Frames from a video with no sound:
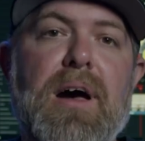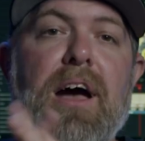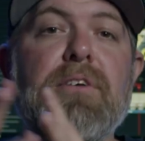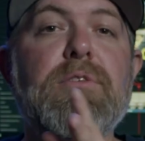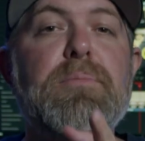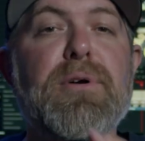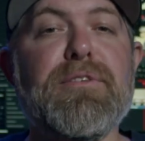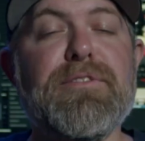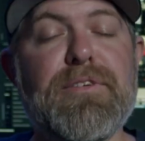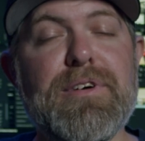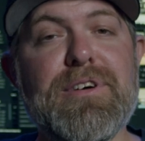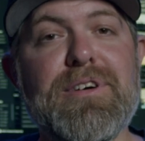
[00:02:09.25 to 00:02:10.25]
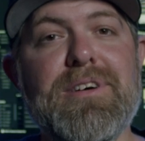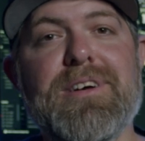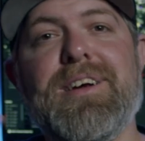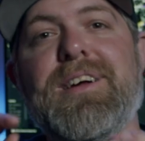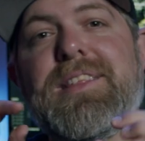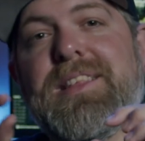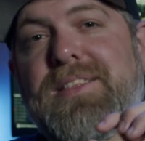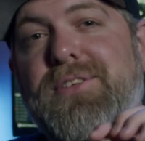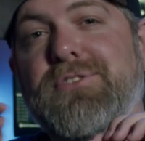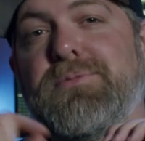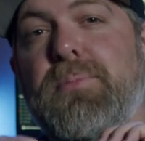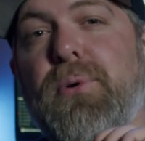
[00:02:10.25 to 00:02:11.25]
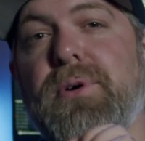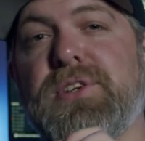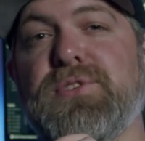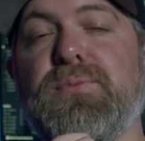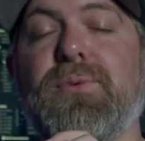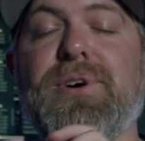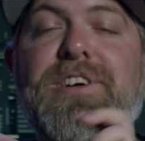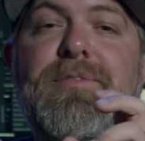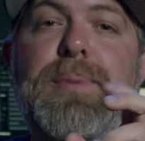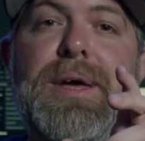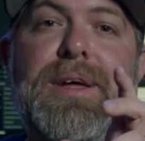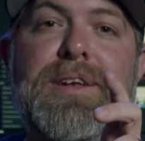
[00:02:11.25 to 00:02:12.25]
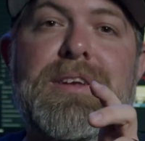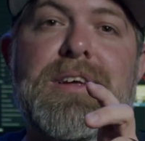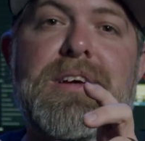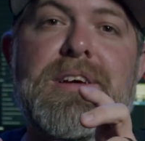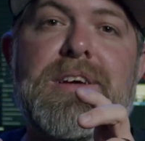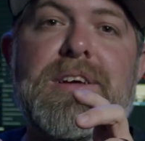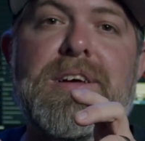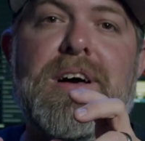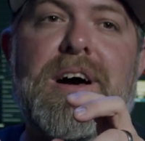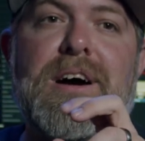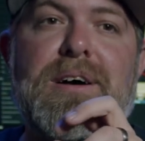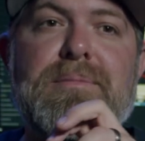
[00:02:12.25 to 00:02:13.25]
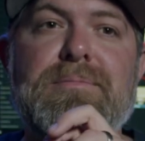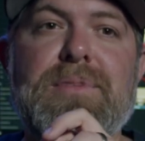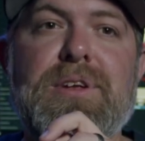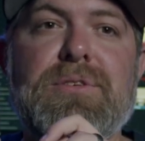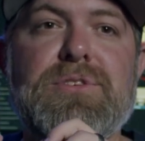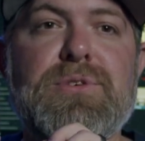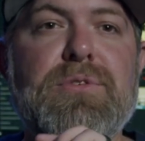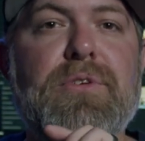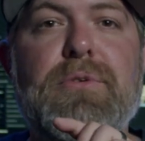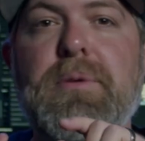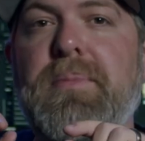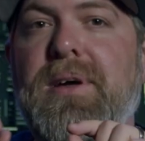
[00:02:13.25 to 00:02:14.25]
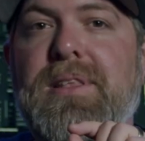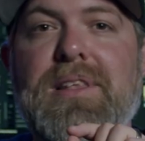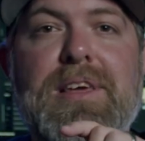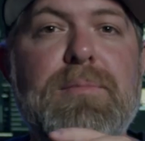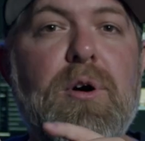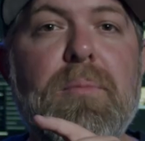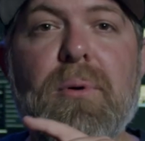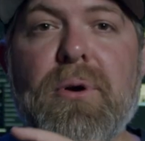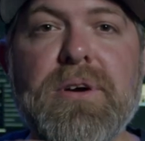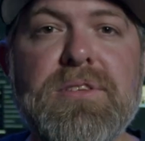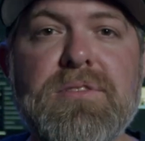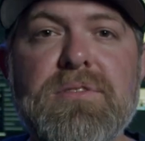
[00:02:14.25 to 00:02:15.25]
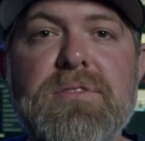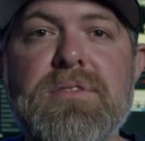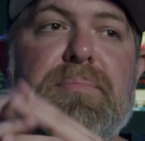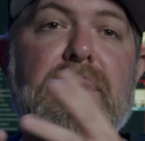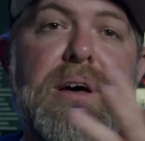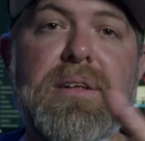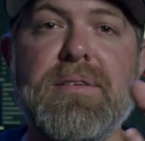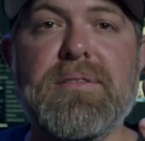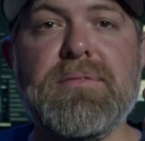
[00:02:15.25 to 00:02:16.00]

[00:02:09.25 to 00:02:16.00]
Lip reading: I would prefer that those ports would have been, 2 or 3 pin LEMO ports. But